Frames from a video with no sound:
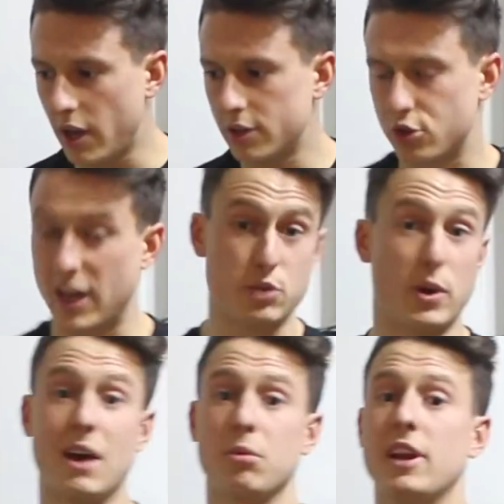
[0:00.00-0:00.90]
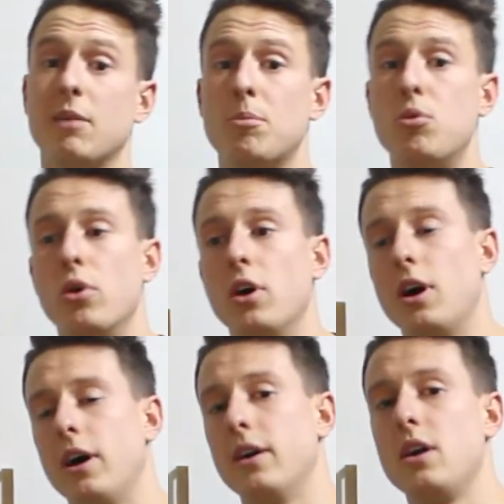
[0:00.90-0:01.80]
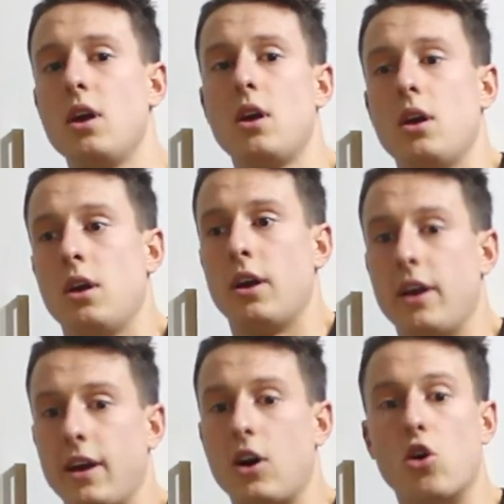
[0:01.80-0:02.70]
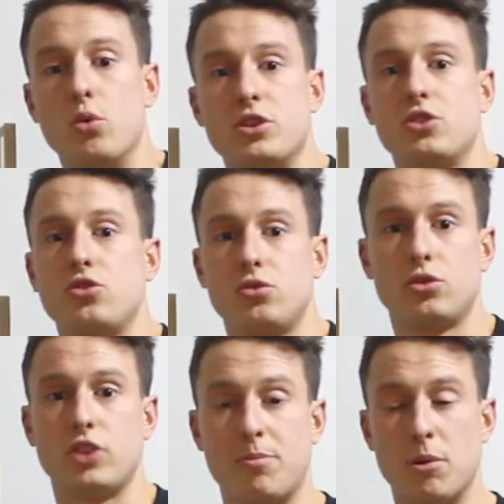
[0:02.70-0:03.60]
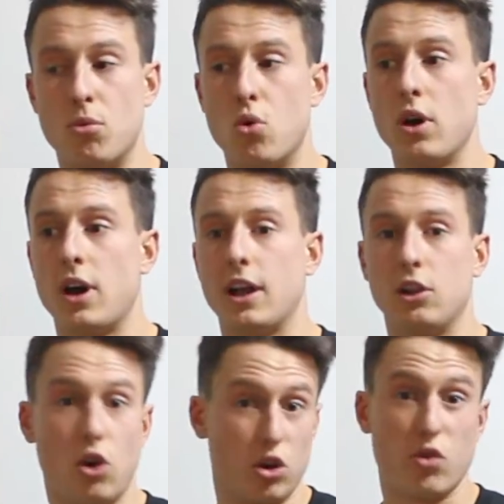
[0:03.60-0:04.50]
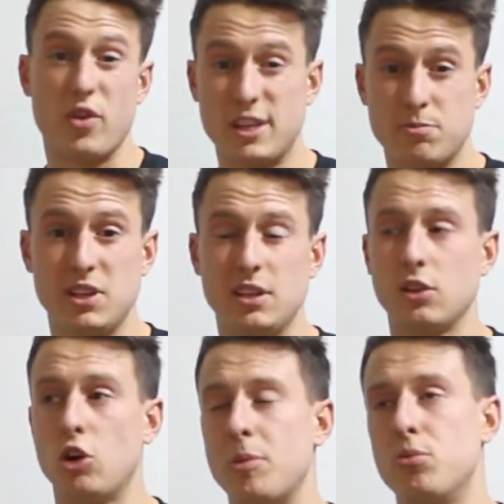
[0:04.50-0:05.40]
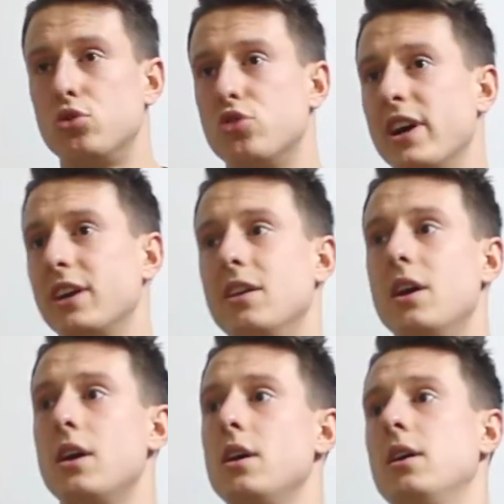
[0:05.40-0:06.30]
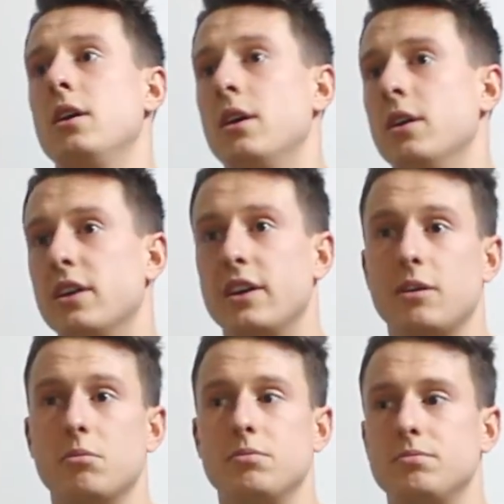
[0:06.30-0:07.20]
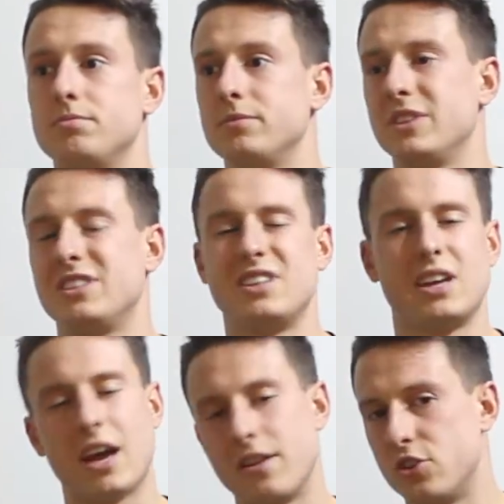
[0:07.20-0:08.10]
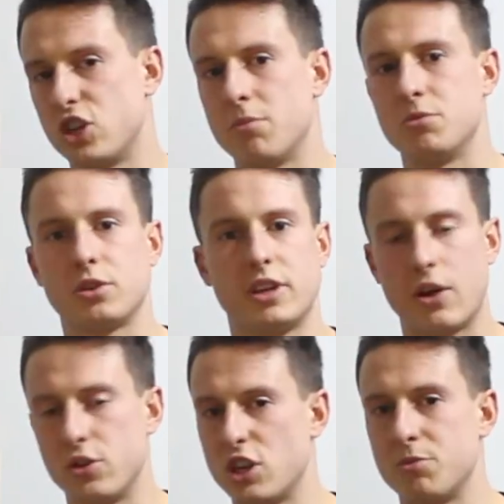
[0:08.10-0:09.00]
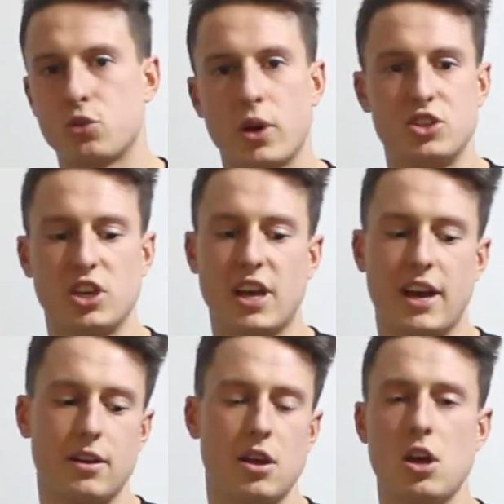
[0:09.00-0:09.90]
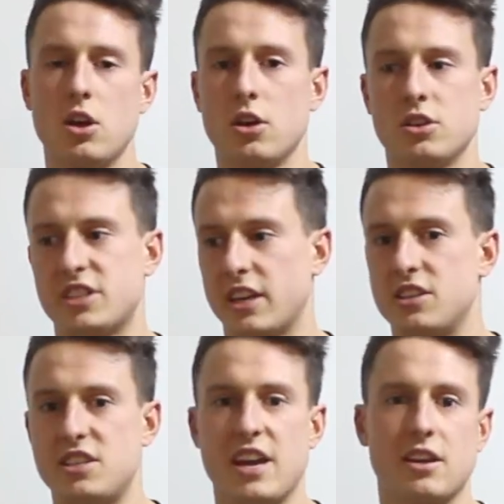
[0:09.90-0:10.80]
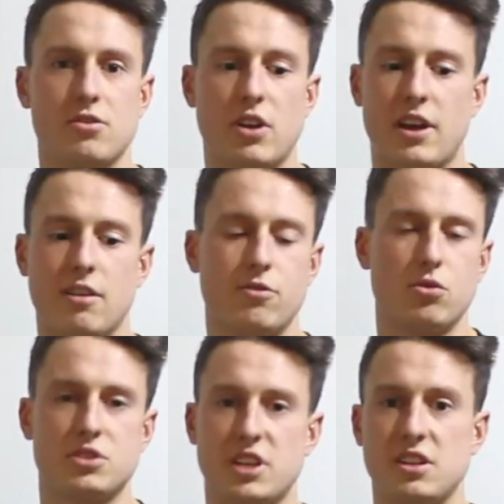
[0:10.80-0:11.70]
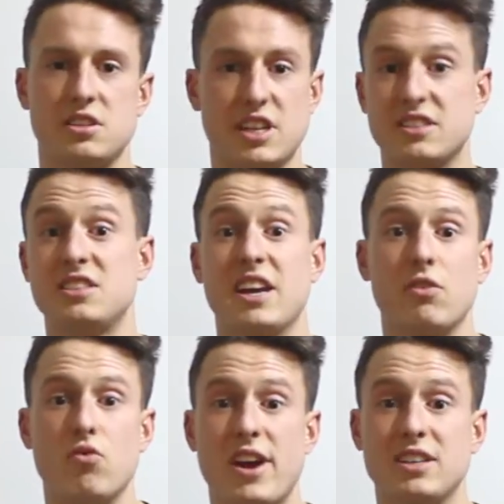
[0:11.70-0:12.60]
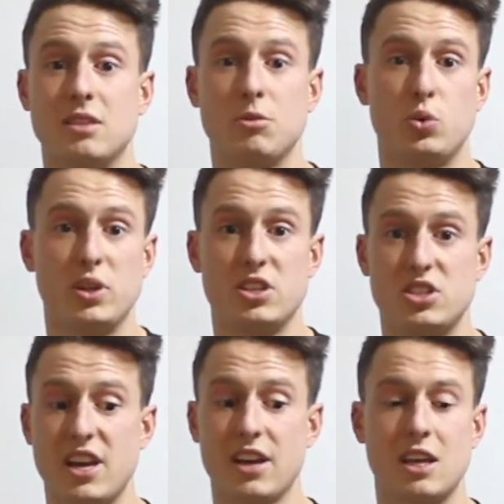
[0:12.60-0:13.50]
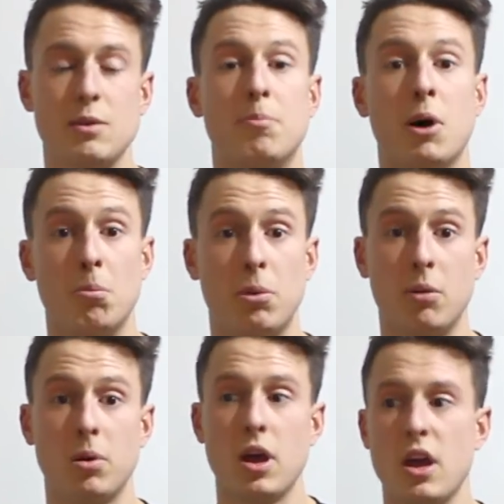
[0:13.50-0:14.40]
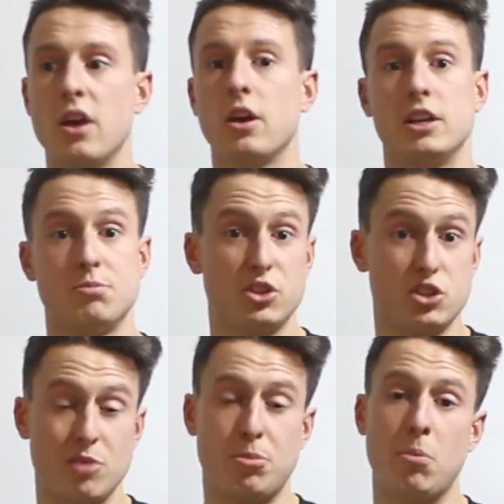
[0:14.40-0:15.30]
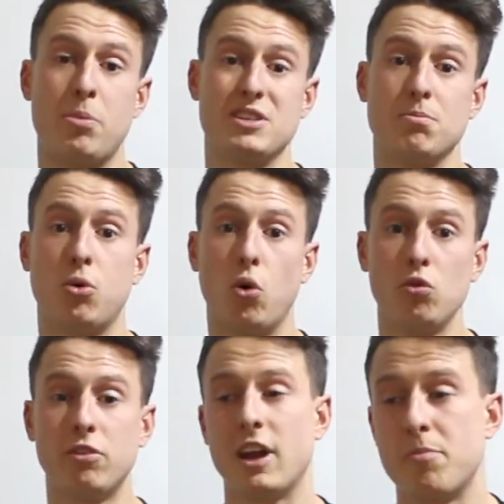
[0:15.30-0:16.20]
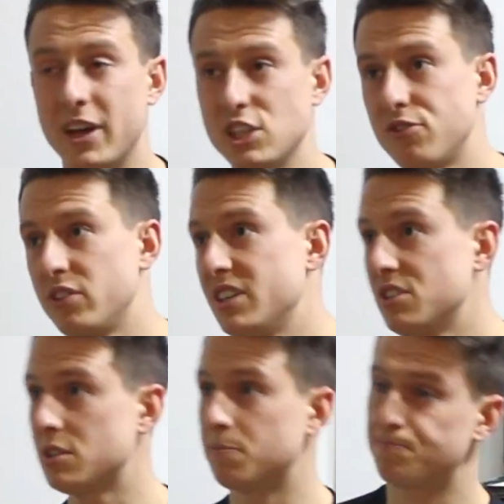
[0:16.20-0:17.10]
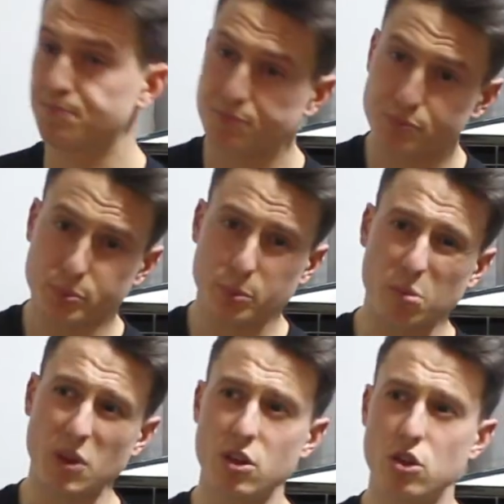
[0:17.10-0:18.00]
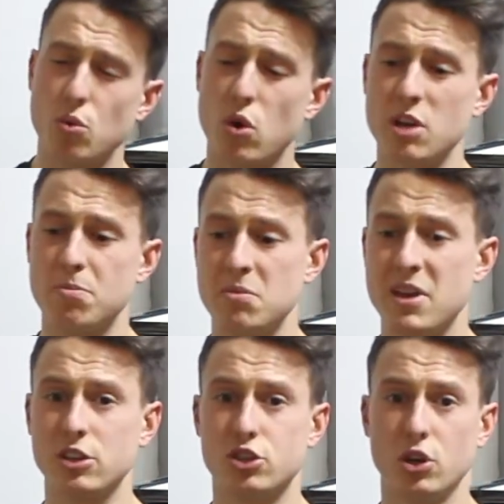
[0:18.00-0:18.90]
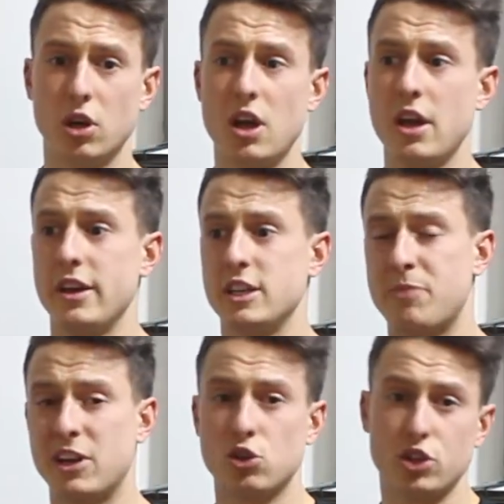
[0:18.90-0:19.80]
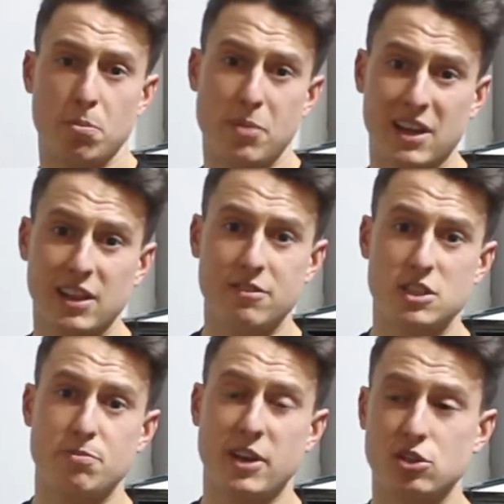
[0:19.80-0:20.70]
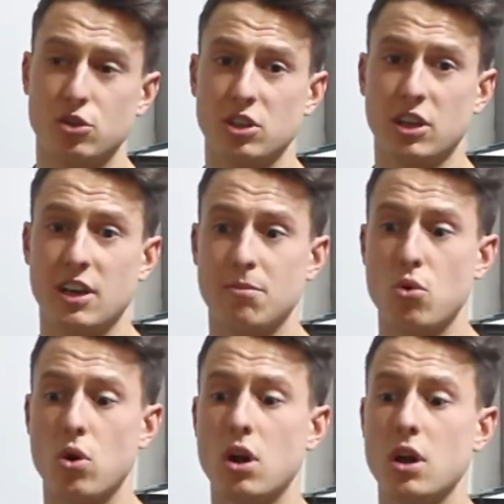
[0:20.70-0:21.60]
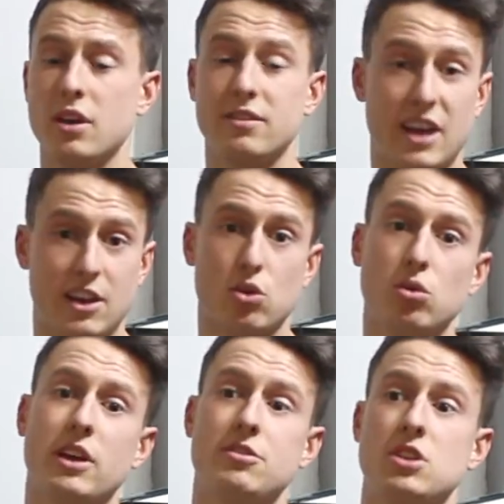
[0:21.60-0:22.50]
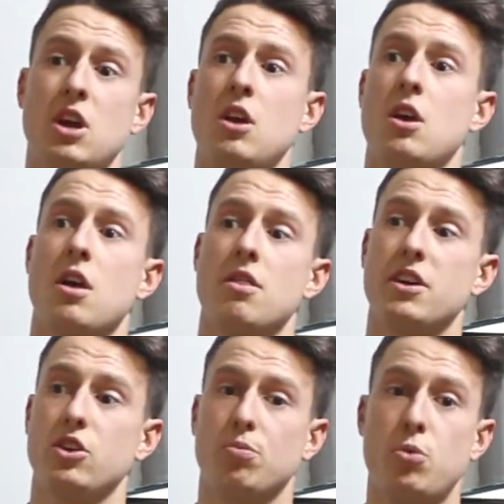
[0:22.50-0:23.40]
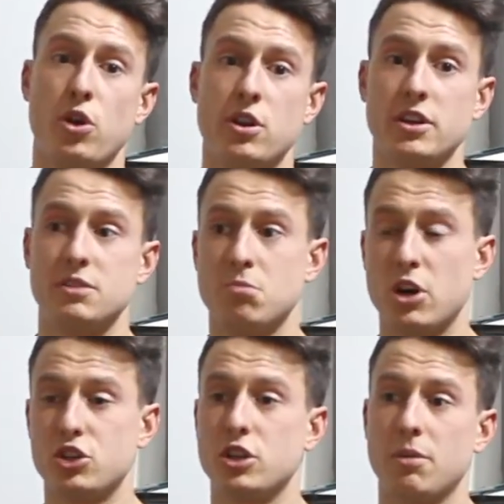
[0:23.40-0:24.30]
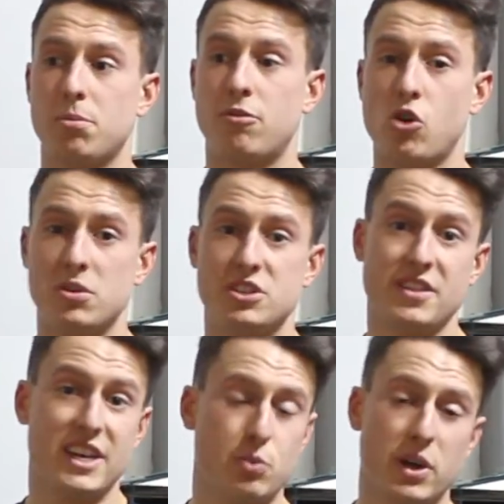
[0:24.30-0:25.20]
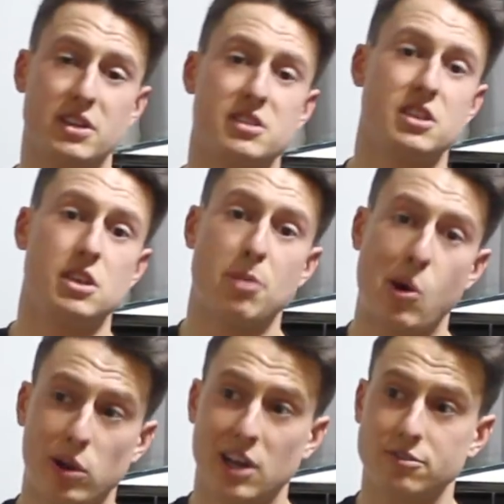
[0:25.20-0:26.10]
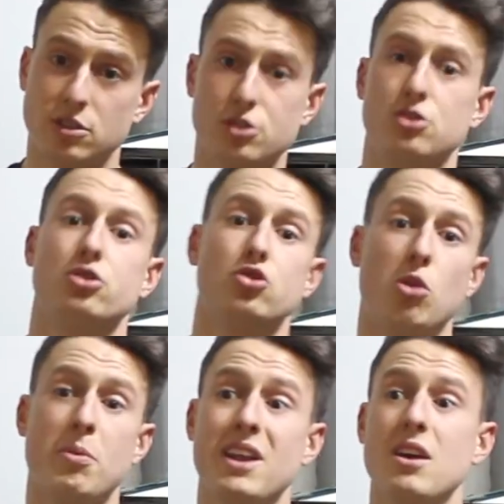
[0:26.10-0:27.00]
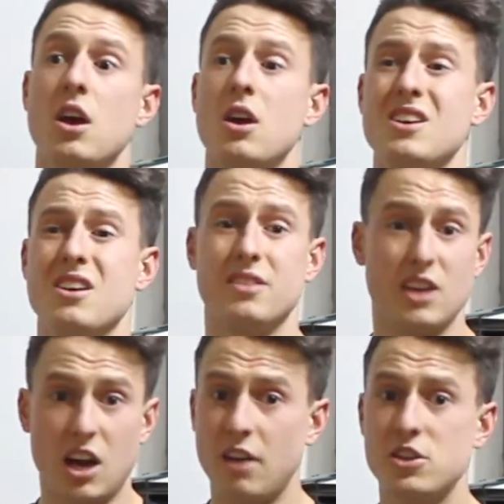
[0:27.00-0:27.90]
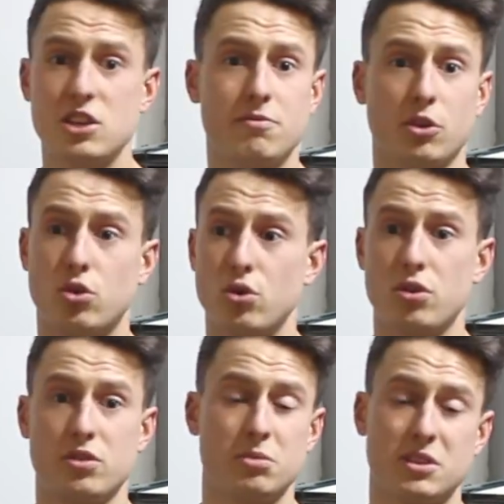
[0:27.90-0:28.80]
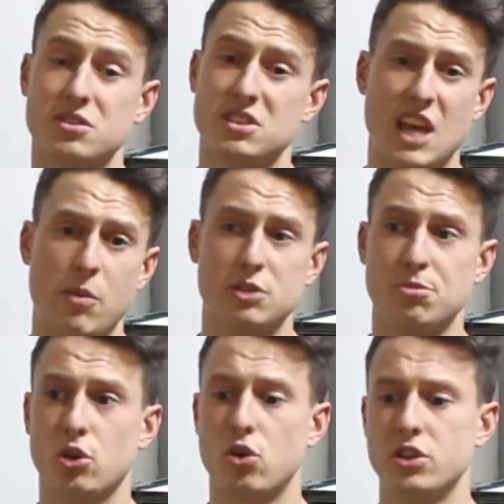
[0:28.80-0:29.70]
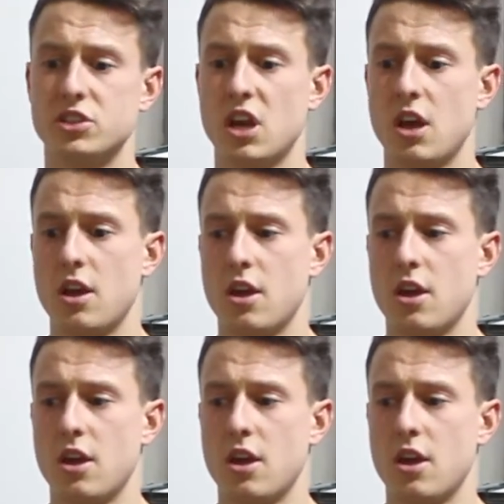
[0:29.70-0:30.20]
So that's why I'm kind of a I always try and promote a longer rest period. A lot of people try and they say get in the gym and get out of the gym as quick as you can. 60-second intervals, 60-second rest in between each set, keep the pump up. As much as the pump is important for hypertrophy reasons, you want to be making sure, especially on your big lifts, especially on your kind of more technical lifts, that you're putting as much performance in. That's why you see powerlifters and strongmen, they are in the gym for 2, sometimes 3 hours, because